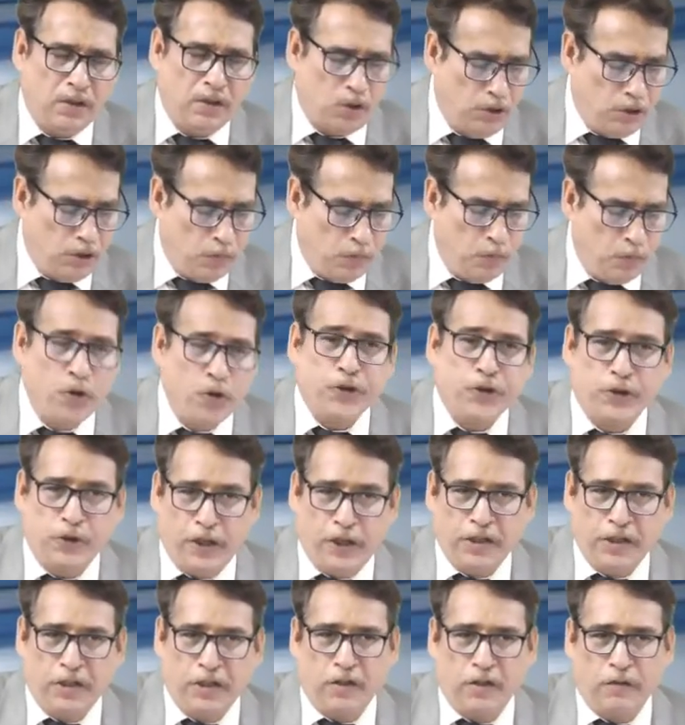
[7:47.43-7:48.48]
pose you
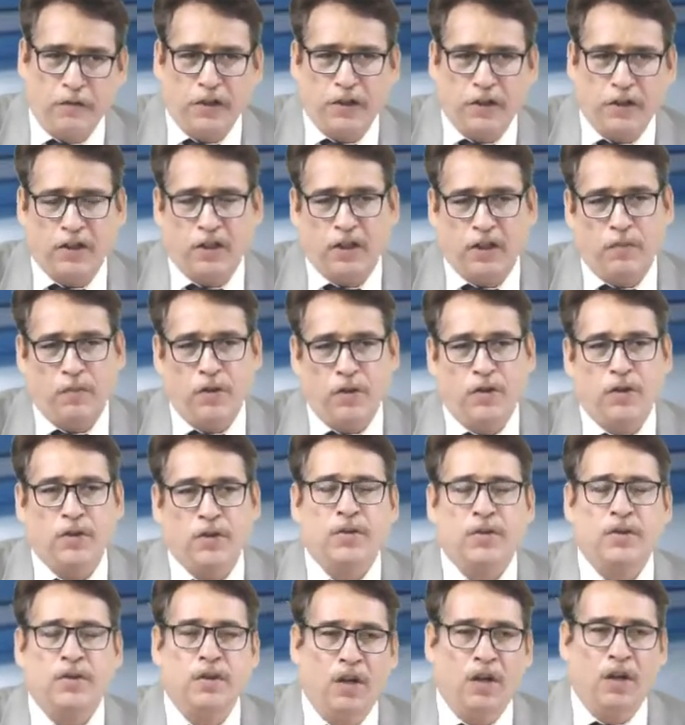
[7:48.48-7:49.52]
any difficulty because
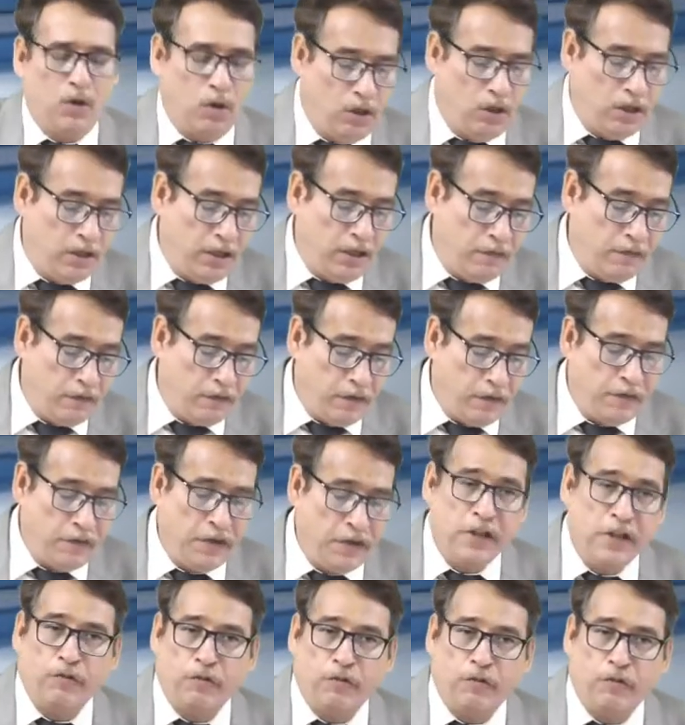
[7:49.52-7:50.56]
you are already
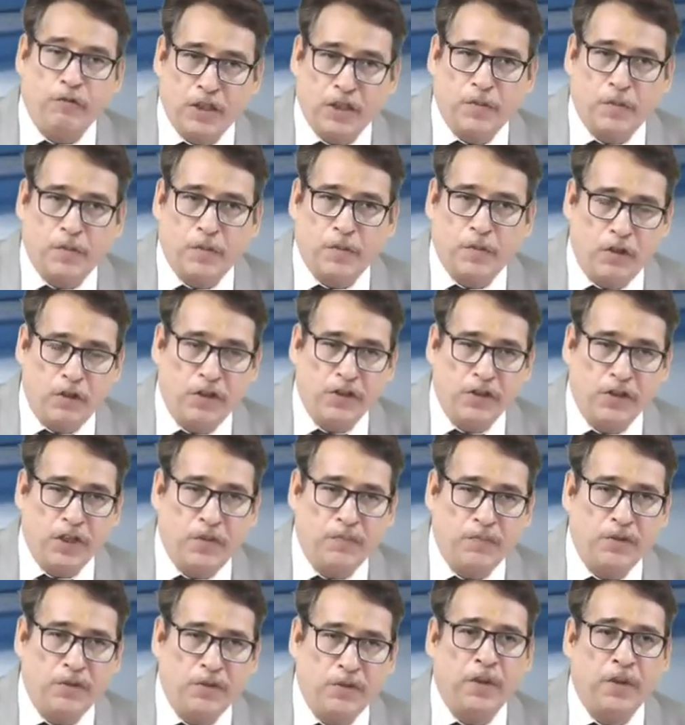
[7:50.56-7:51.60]
familiar with this particular
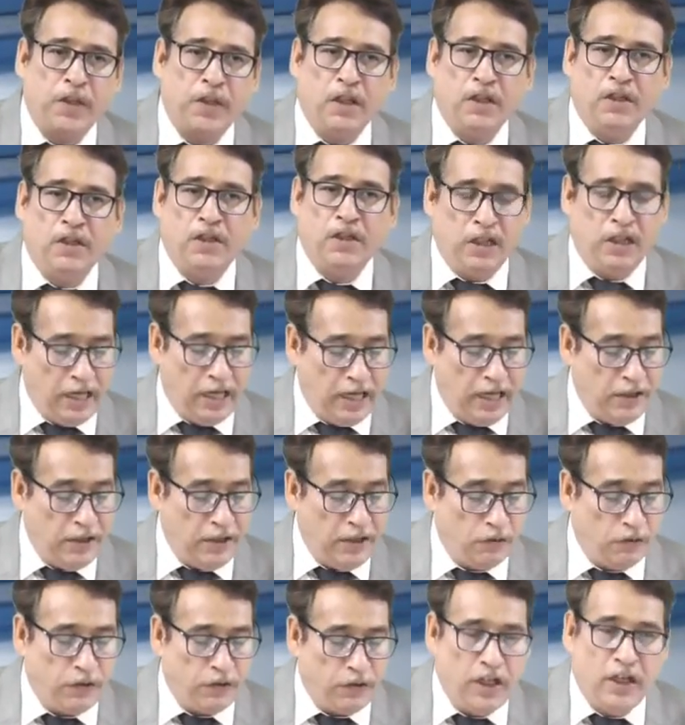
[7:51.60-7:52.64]
chapter, but in the light
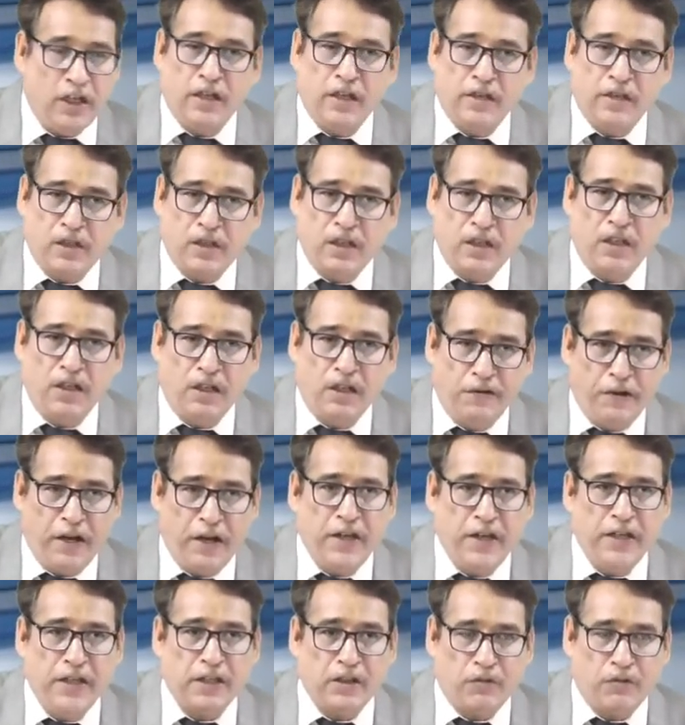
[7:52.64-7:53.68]
of AS3
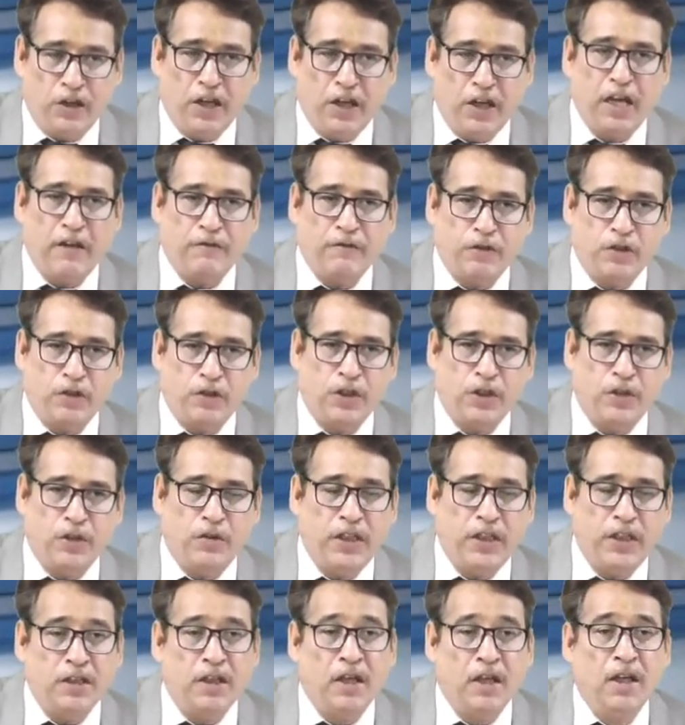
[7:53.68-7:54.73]
revised, we have to do
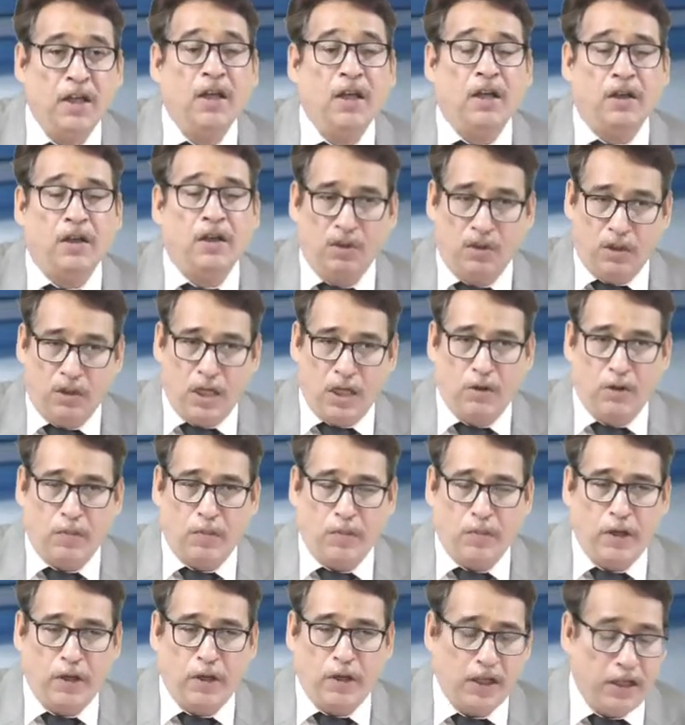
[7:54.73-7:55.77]
it, no doubt
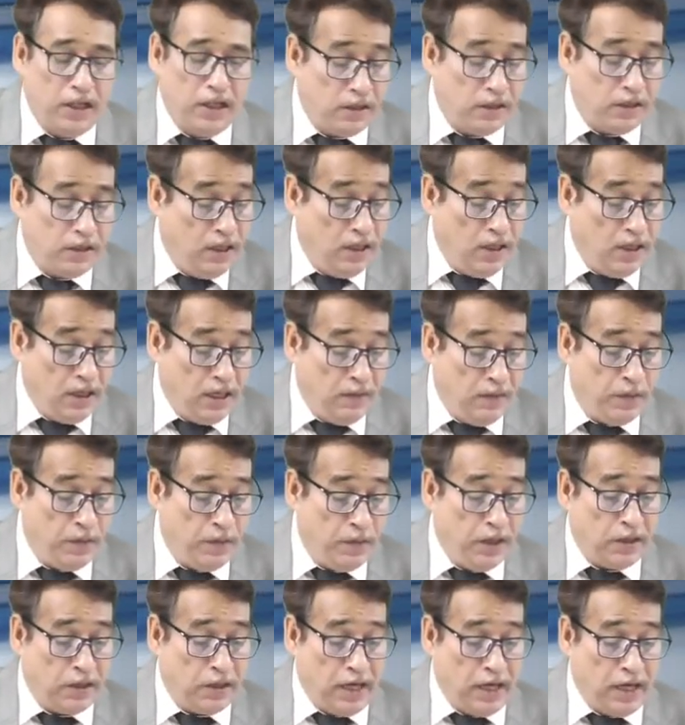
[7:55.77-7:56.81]
about that.
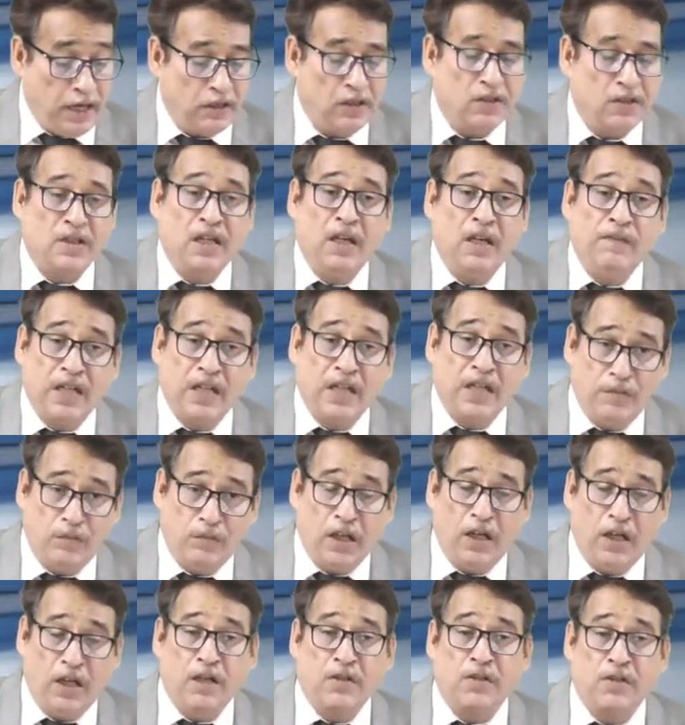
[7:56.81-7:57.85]
But at the same time,
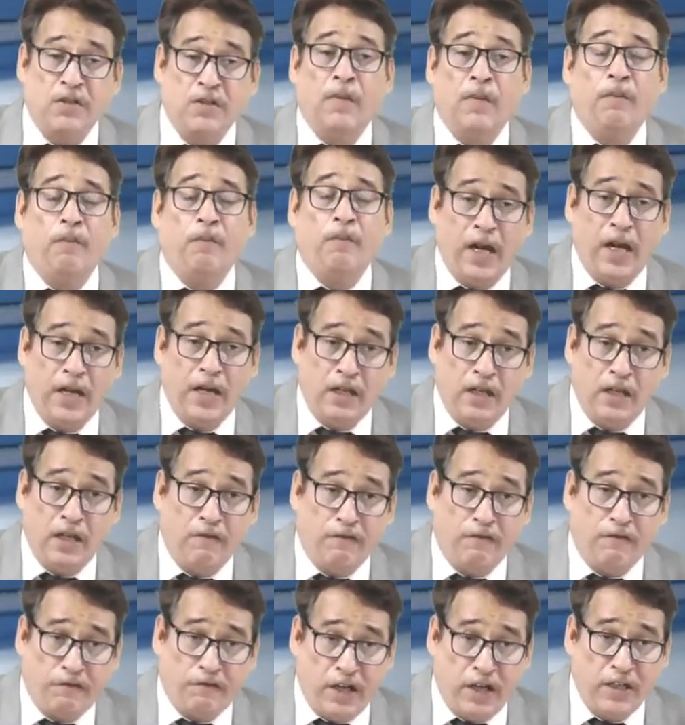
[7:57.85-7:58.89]
there are some minor and
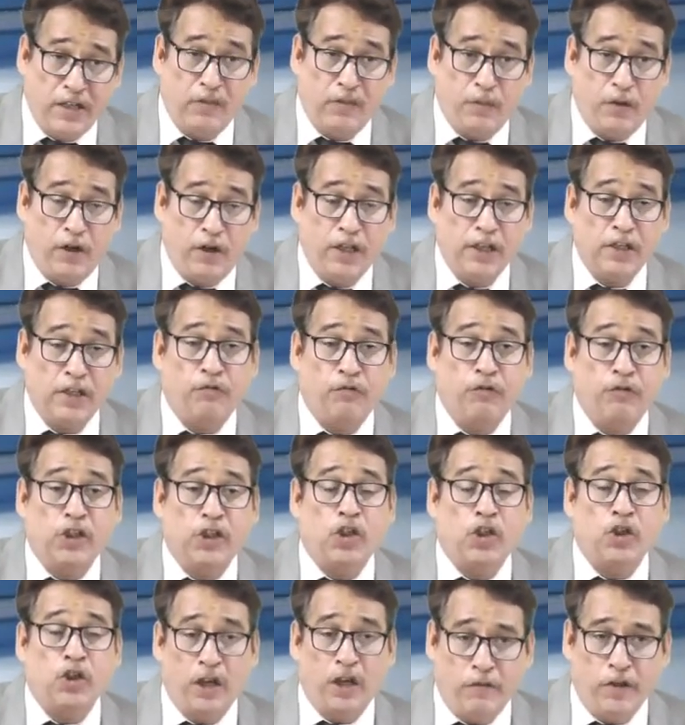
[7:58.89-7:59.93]
finer points which you
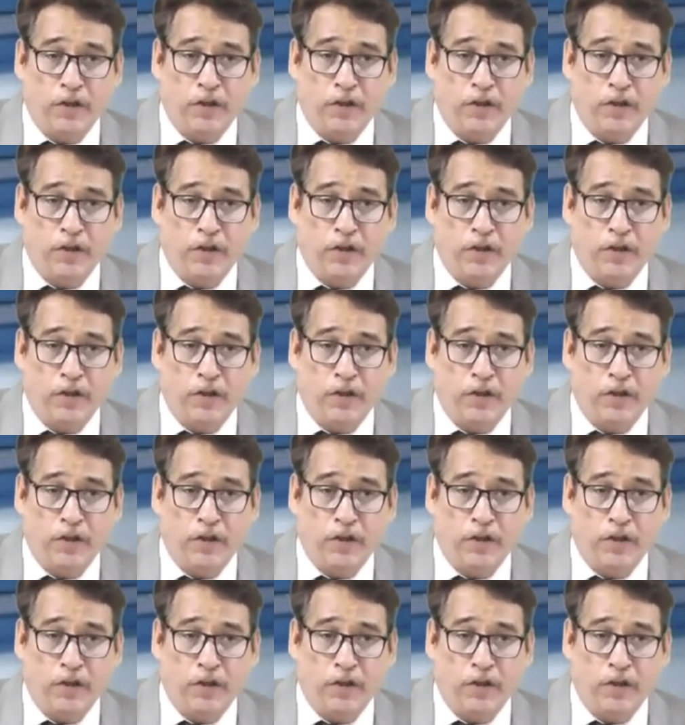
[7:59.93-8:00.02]
haven't